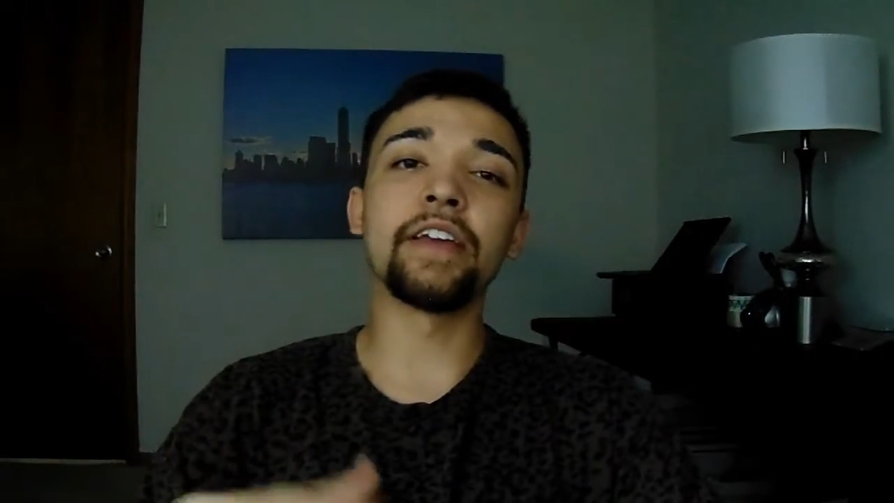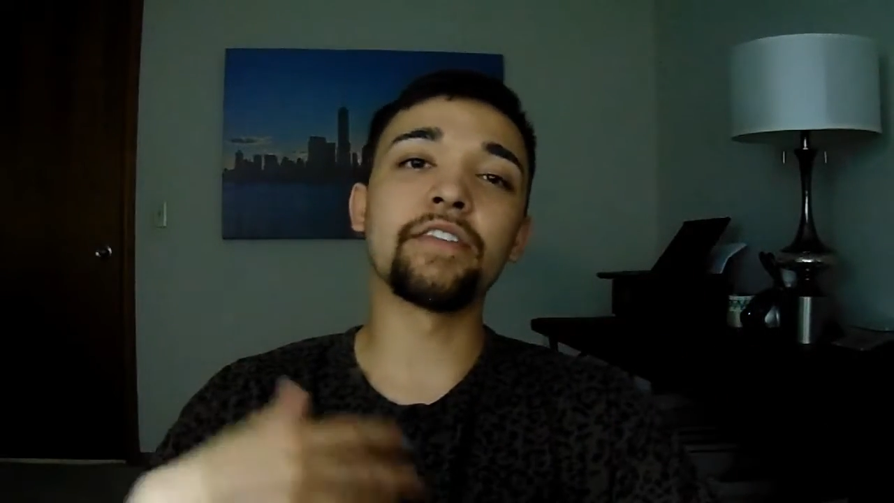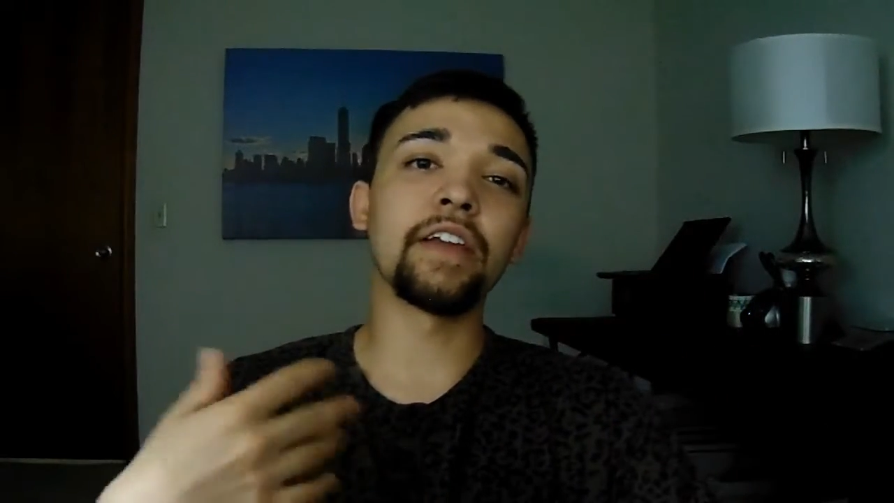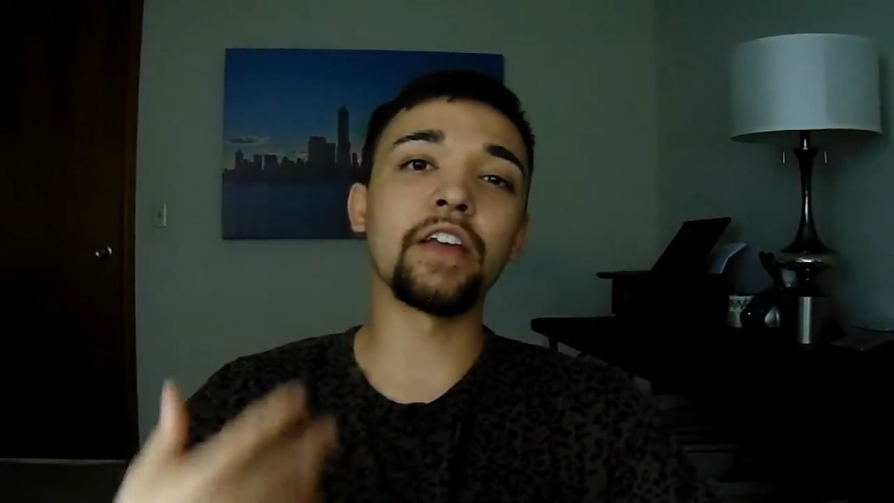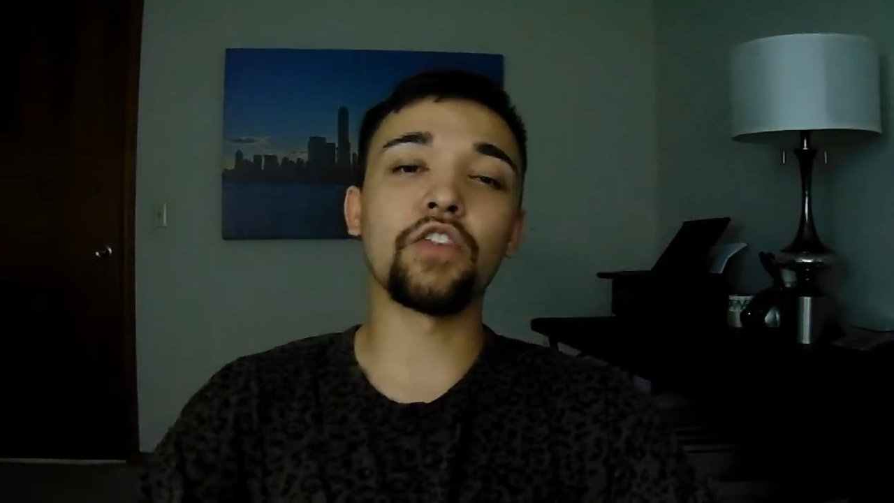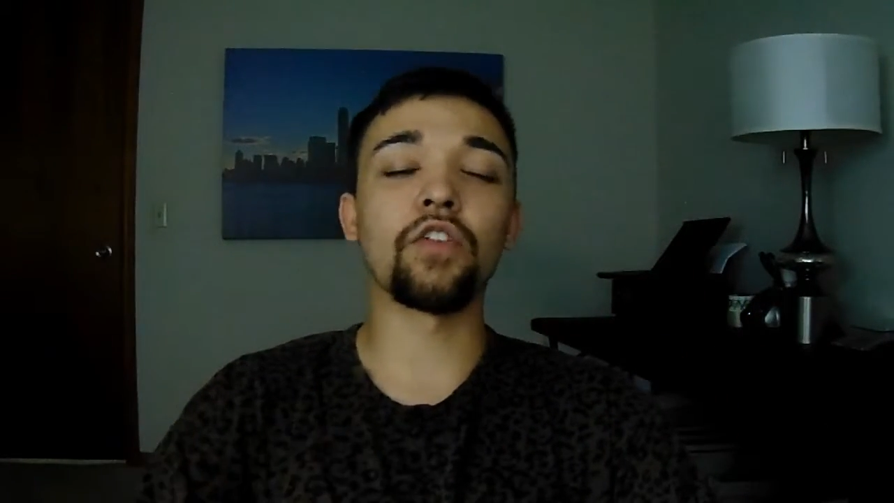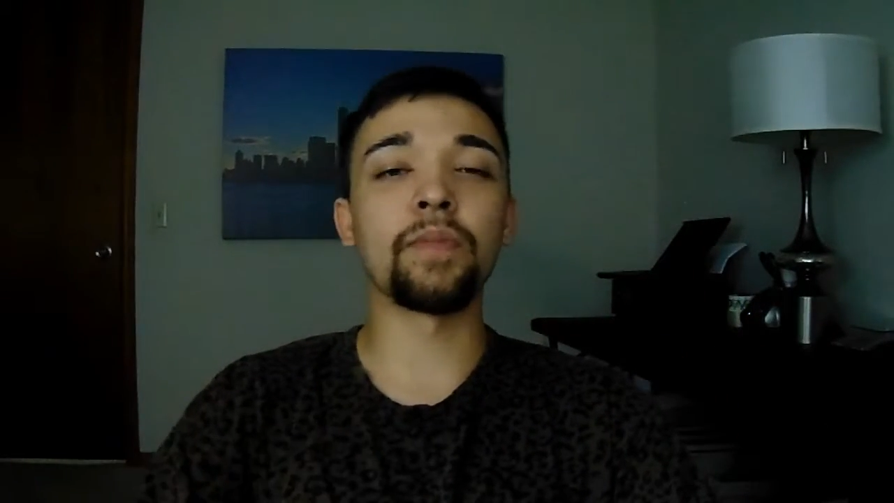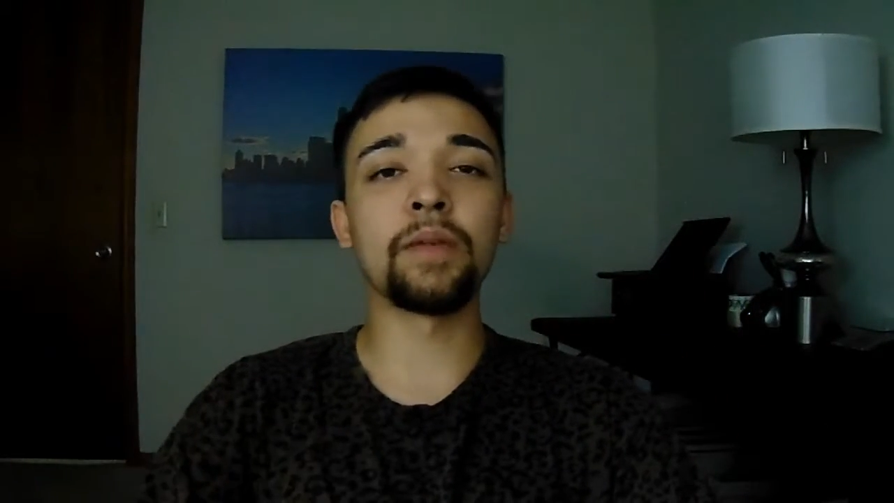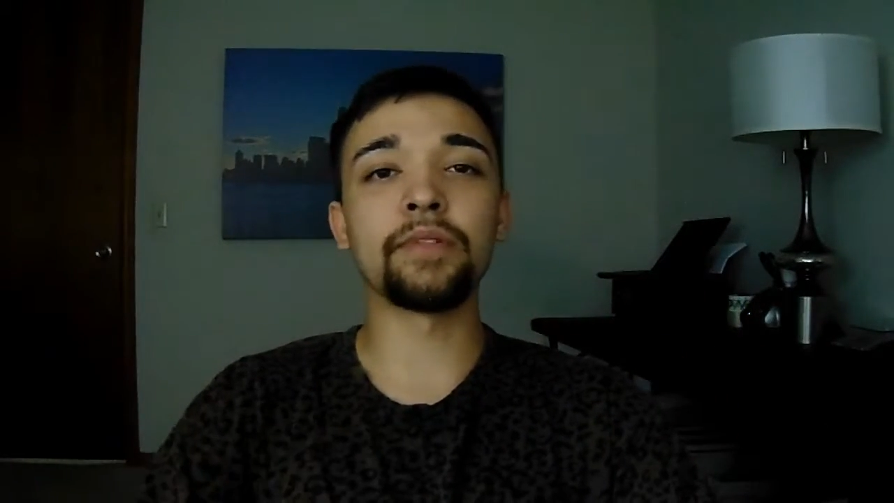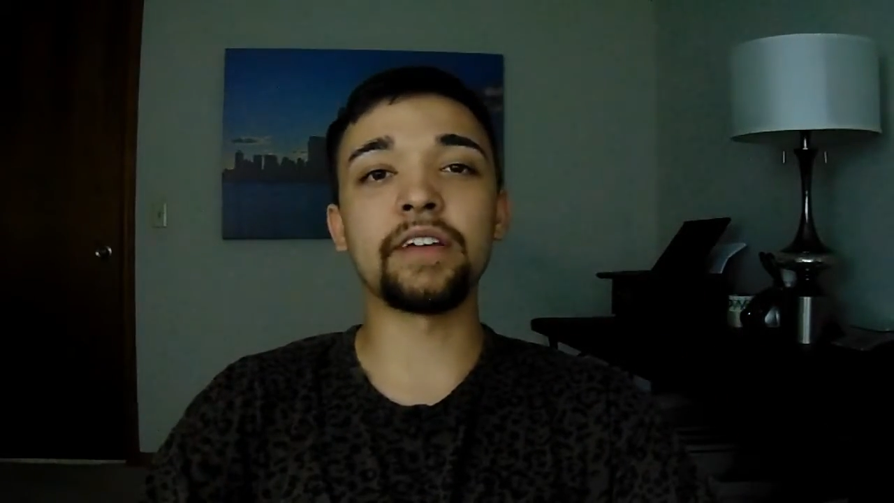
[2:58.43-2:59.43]
easy it is for
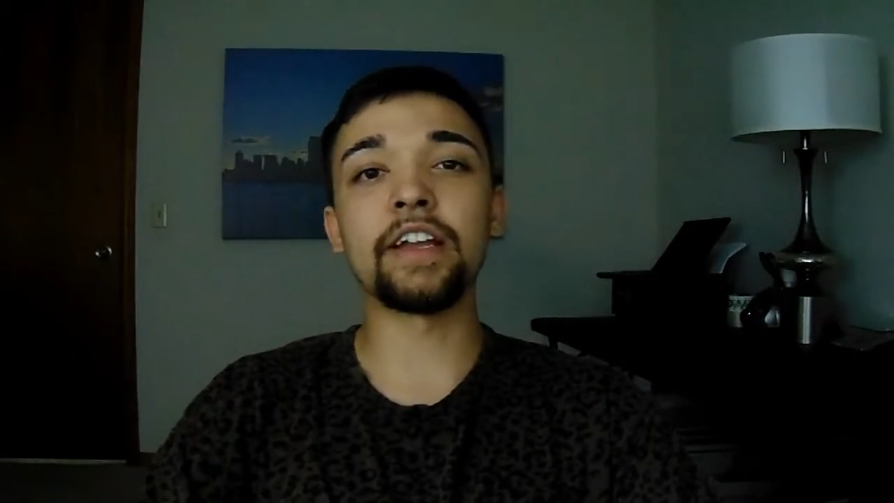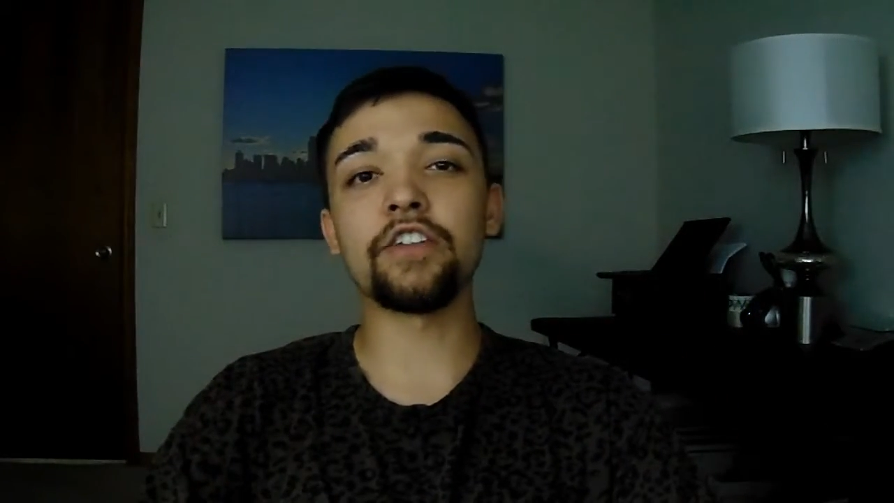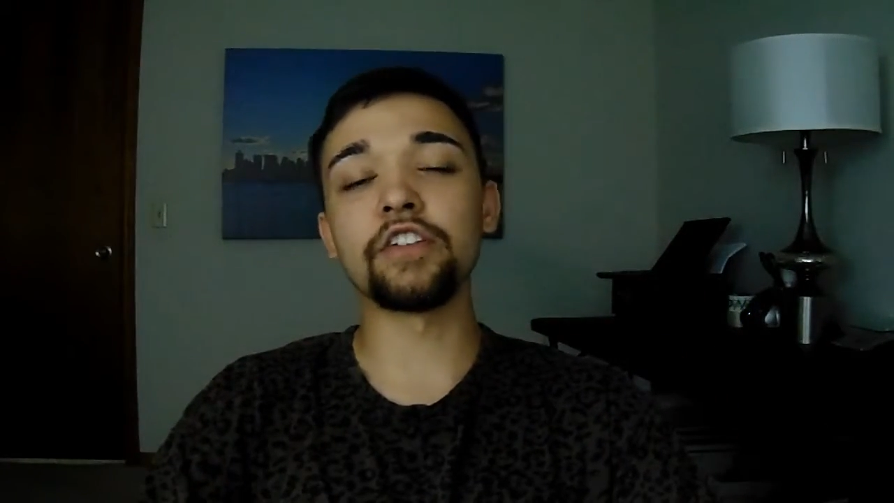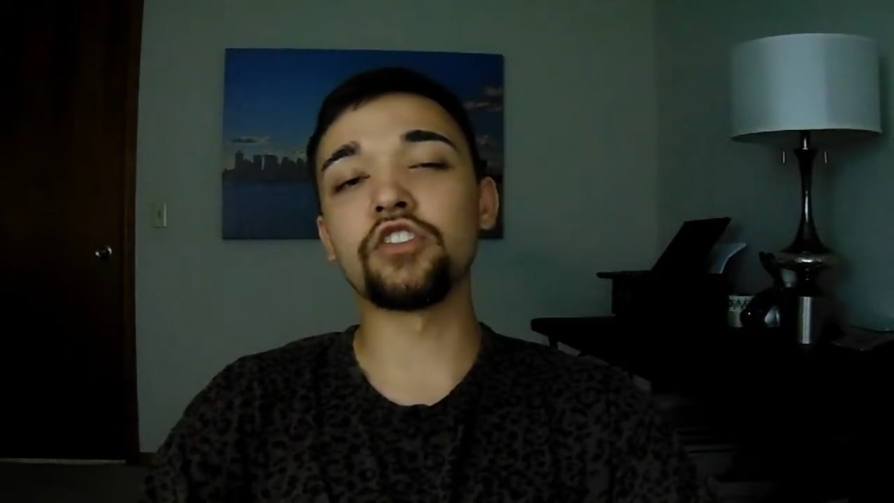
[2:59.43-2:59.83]
people to enter